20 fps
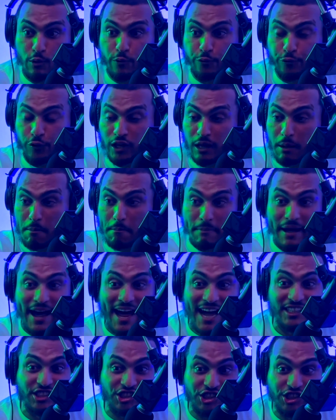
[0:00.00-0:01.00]
full of
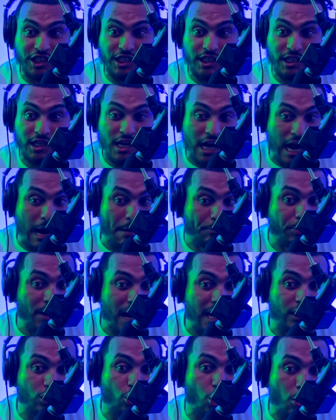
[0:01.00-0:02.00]
mad shit, I'm
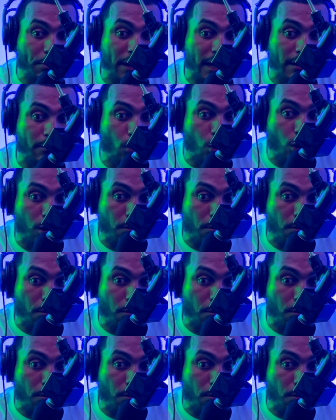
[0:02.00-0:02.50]
probably gonna make more